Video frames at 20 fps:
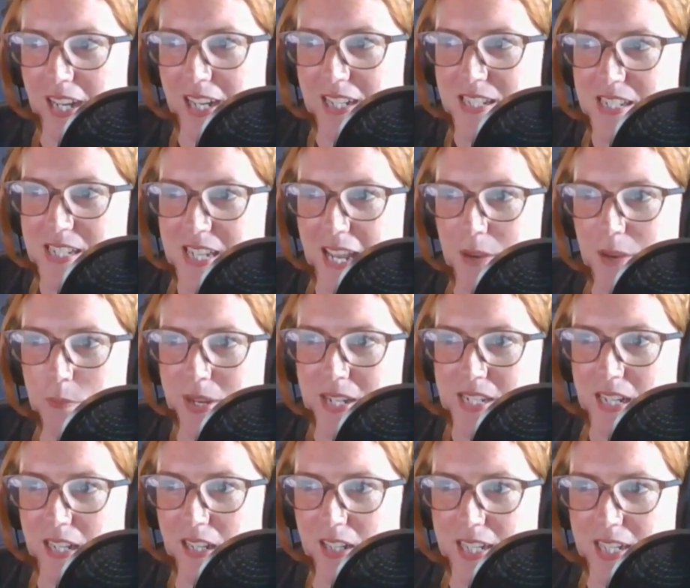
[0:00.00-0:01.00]
And today we're
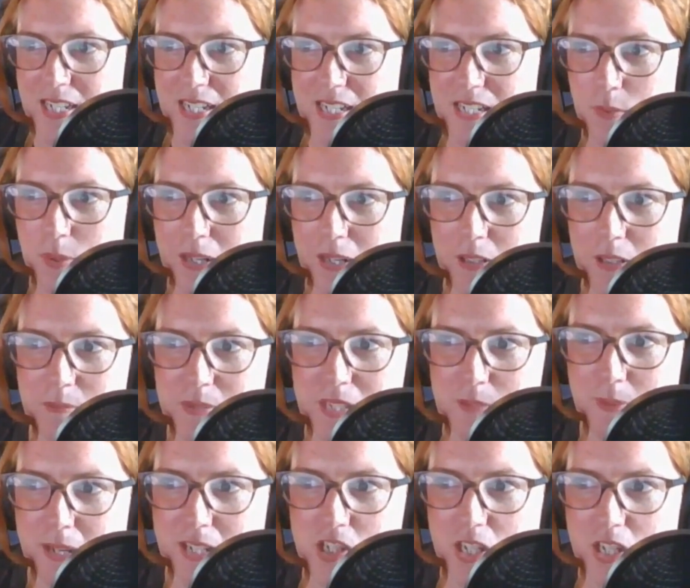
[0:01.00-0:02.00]
delighted to welcome
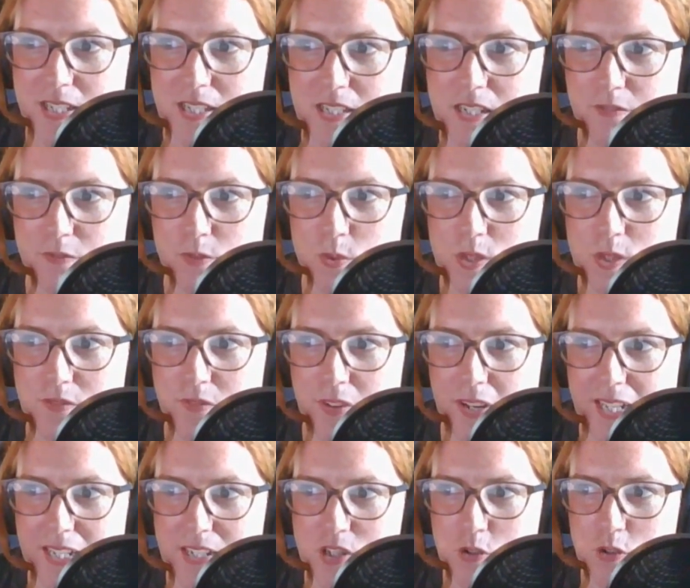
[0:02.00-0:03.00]
specialist divorce
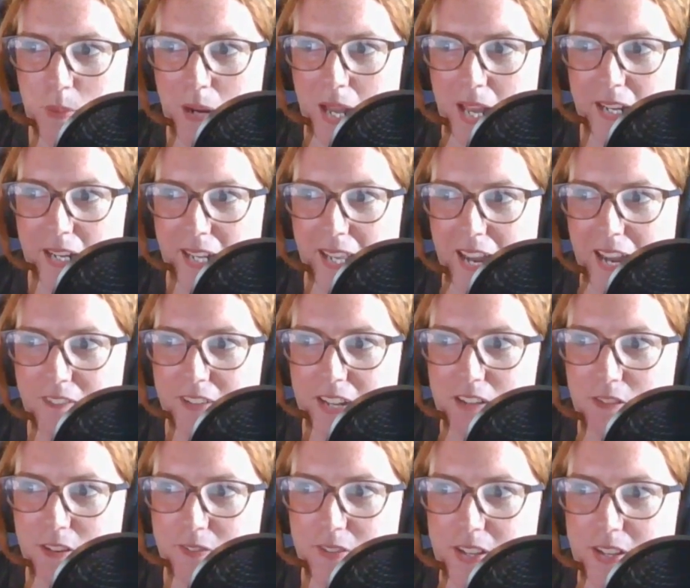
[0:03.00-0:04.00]
financial planner Ceri
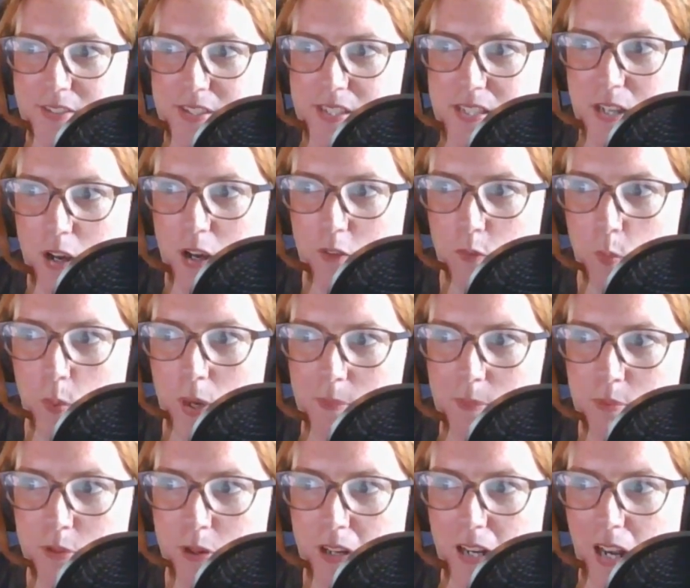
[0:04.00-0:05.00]
Griffiths of
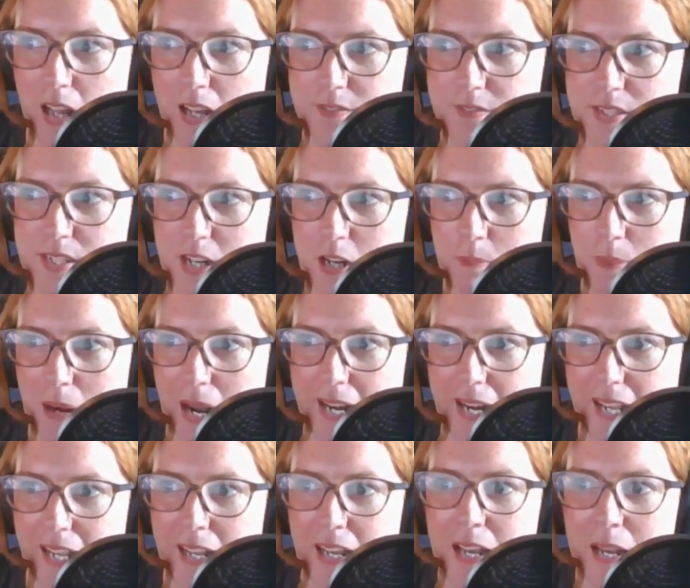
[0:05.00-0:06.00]
Willowbrook Lifestyle
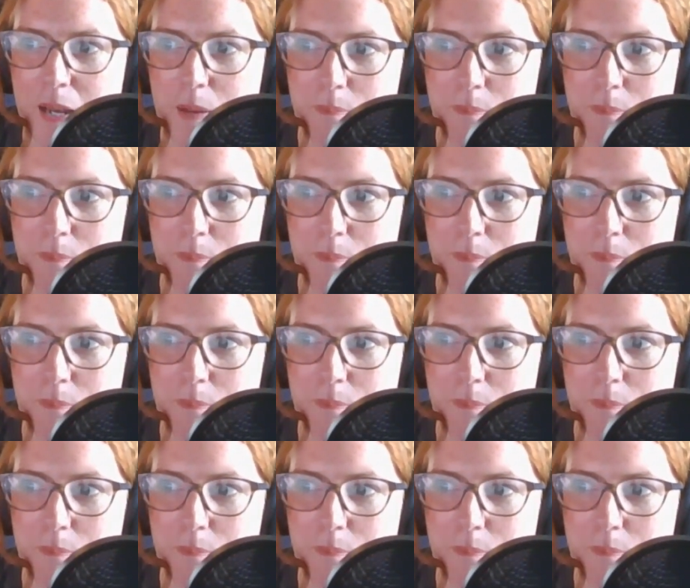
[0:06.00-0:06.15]
Planning